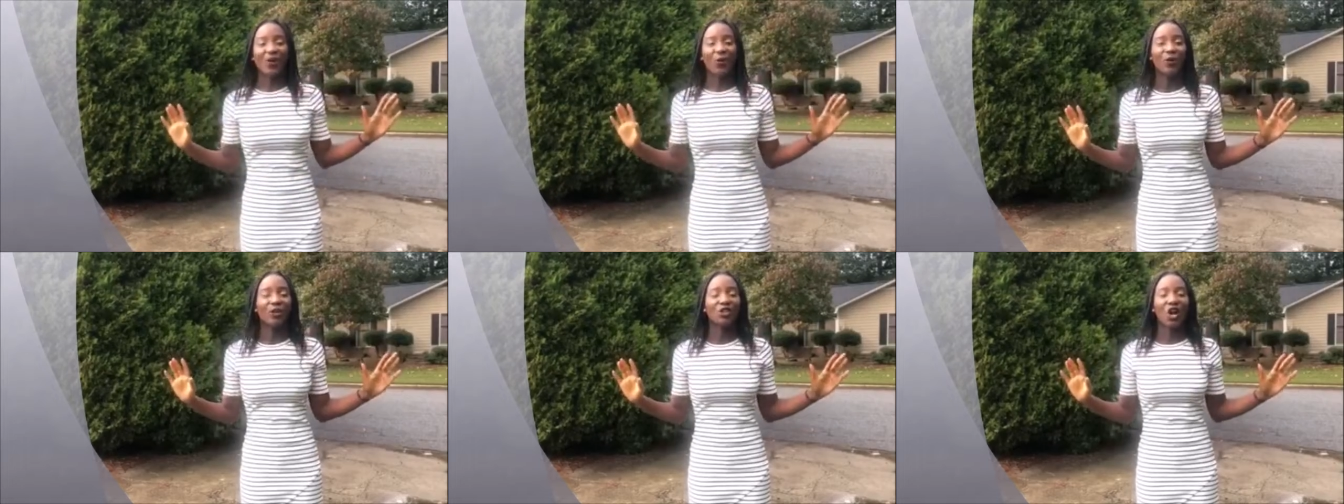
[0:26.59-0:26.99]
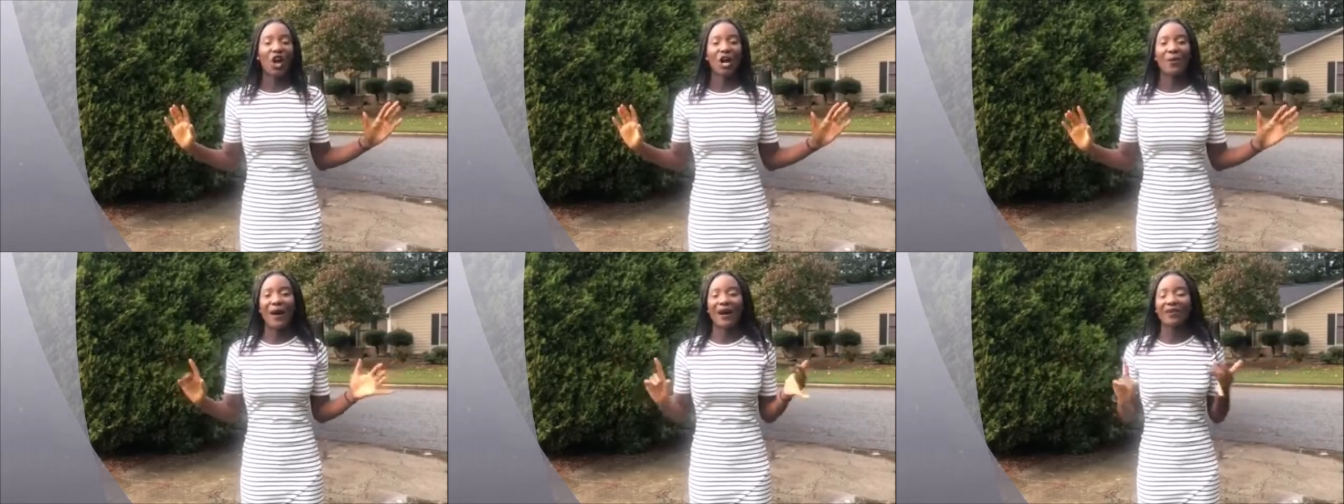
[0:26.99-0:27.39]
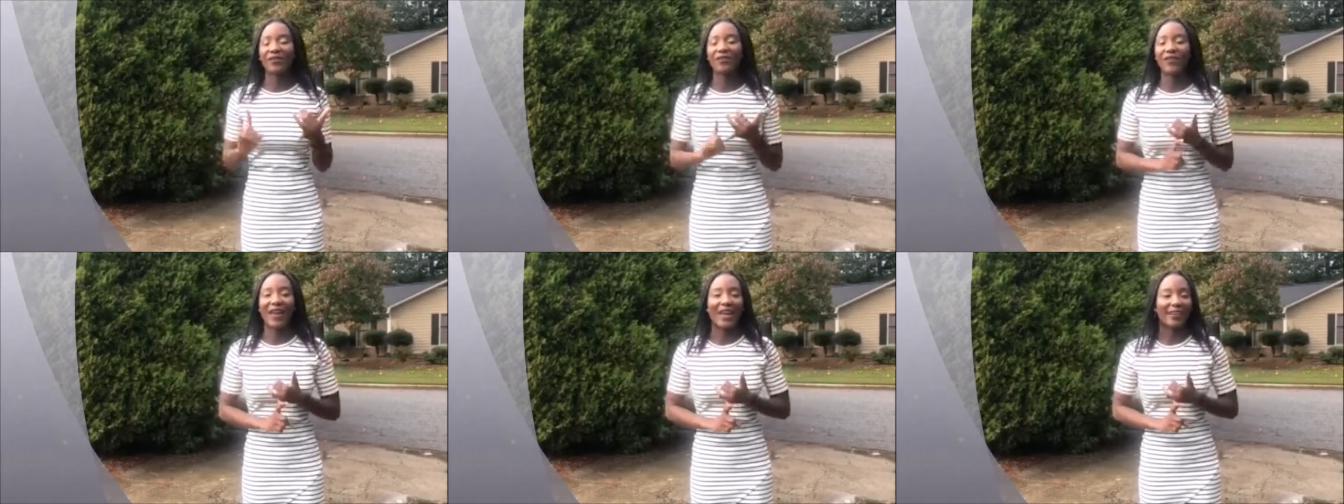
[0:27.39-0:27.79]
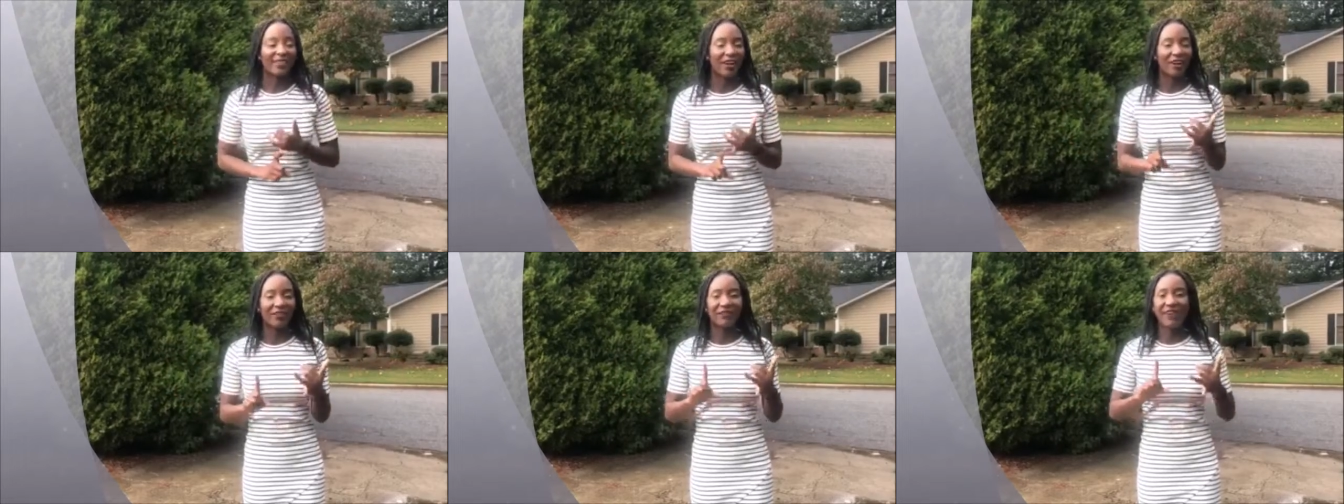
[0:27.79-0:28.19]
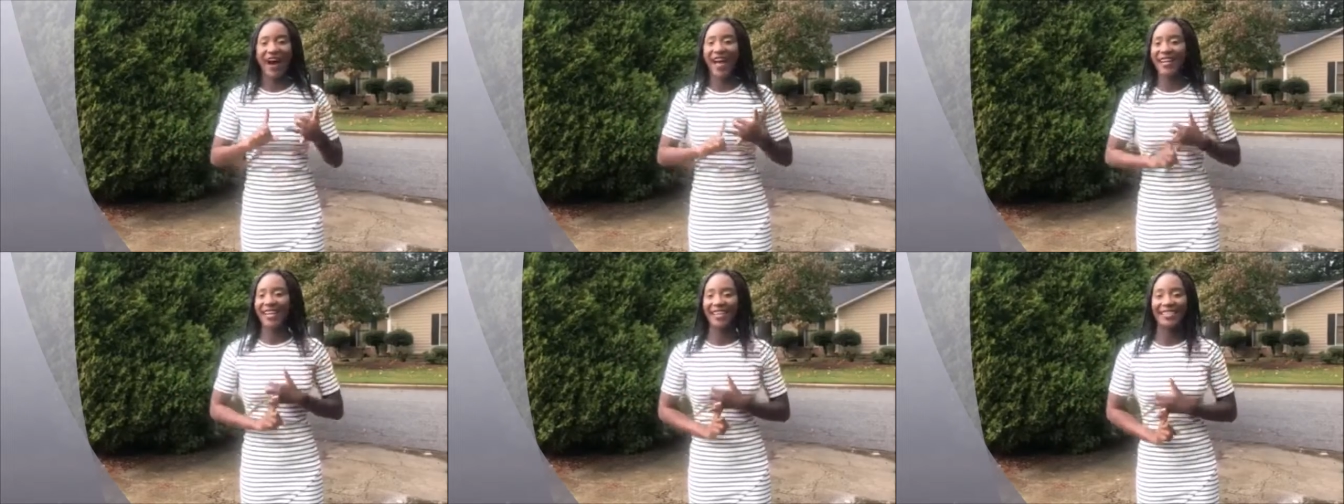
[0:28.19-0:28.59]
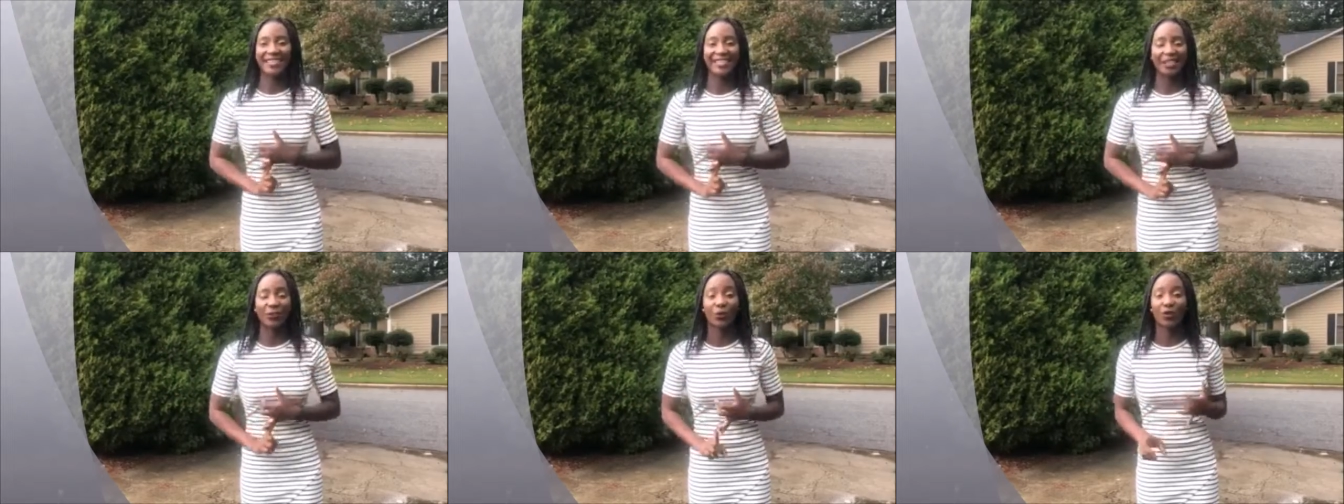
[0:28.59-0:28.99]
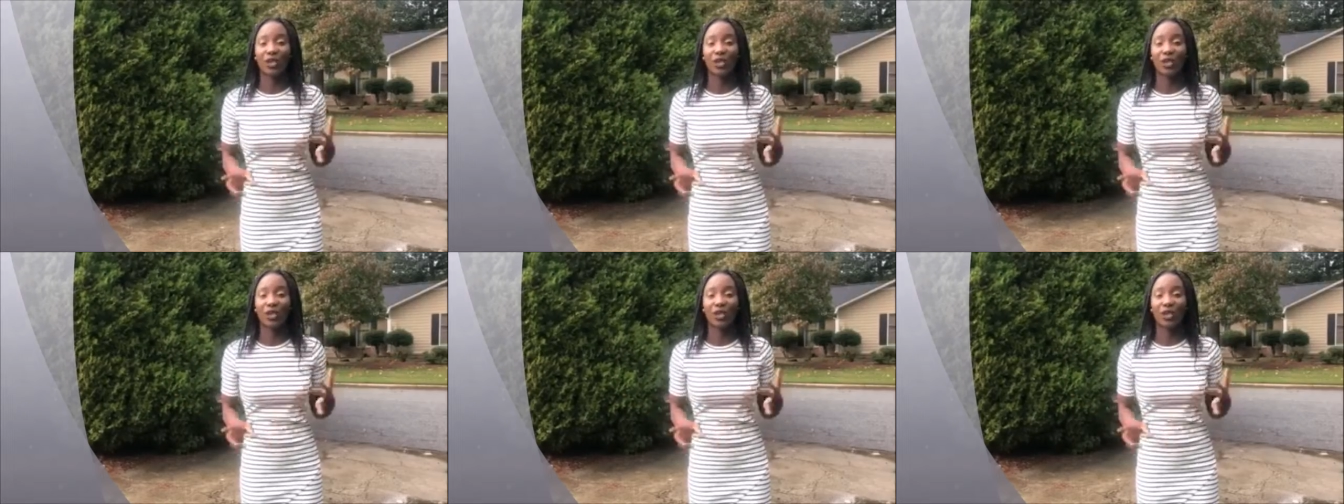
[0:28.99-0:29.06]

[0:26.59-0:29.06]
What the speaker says: We're gonna talk about faith, our finances,